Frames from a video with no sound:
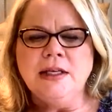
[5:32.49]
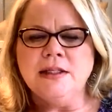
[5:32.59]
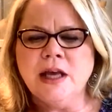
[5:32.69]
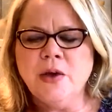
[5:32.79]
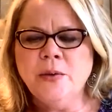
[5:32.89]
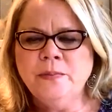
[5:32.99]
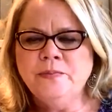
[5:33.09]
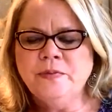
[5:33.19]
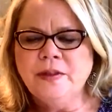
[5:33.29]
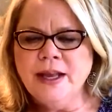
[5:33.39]
So
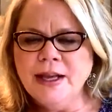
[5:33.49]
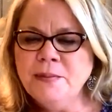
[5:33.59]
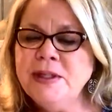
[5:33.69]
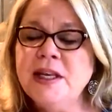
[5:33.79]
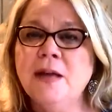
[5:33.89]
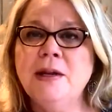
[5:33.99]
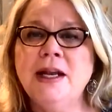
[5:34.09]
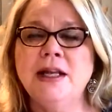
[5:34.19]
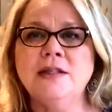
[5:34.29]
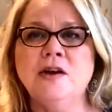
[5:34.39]
the enemy's coming
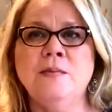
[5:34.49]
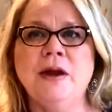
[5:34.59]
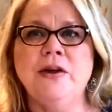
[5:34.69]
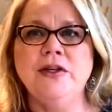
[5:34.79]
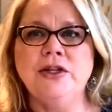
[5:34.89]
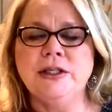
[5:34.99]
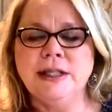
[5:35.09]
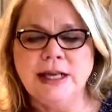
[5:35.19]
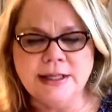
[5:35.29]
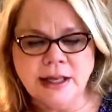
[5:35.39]
against our
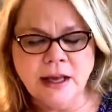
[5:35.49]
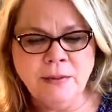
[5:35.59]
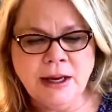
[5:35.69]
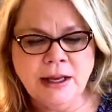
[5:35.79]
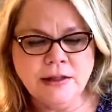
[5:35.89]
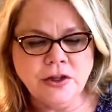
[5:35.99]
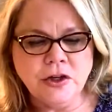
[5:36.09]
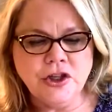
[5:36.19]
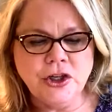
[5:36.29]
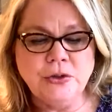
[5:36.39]
marriages. He's coming against
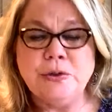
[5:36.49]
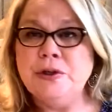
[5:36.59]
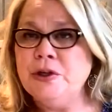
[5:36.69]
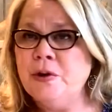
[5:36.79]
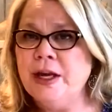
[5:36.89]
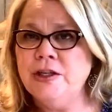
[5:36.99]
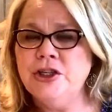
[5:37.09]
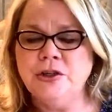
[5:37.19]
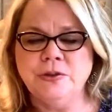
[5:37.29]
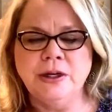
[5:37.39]
our children,
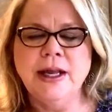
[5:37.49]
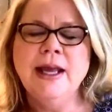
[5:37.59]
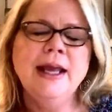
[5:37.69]
grandchildren.